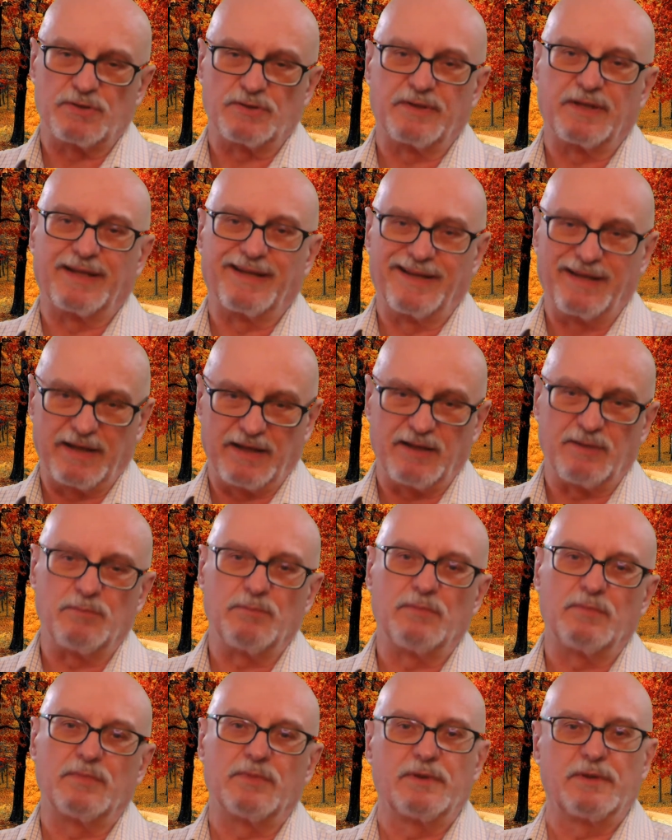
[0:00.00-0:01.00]
The game
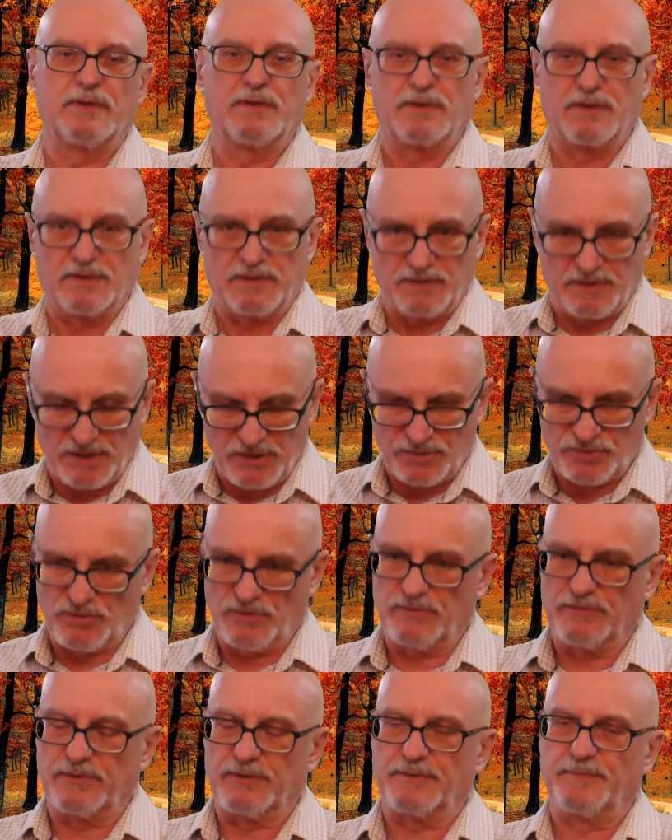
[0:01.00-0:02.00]
is
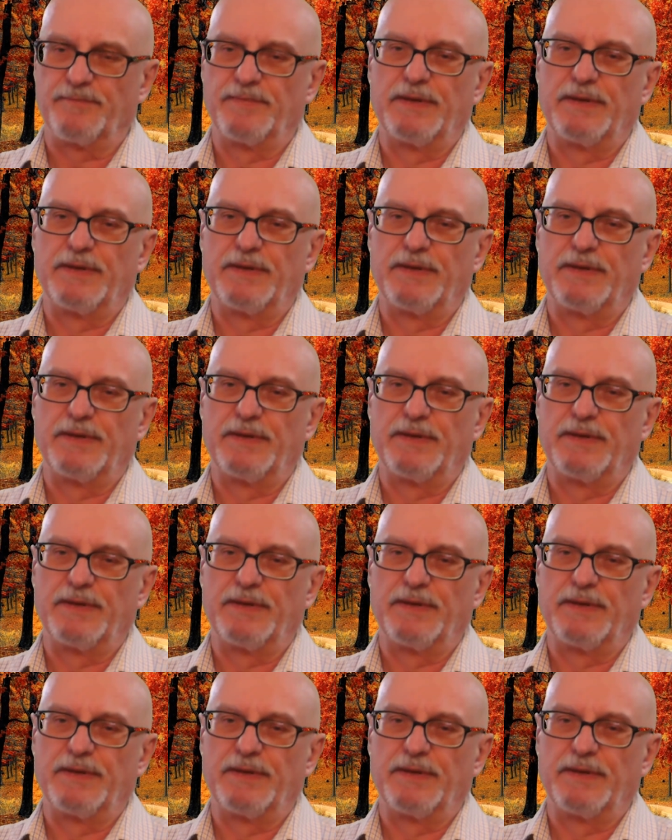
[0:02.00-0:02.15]
over.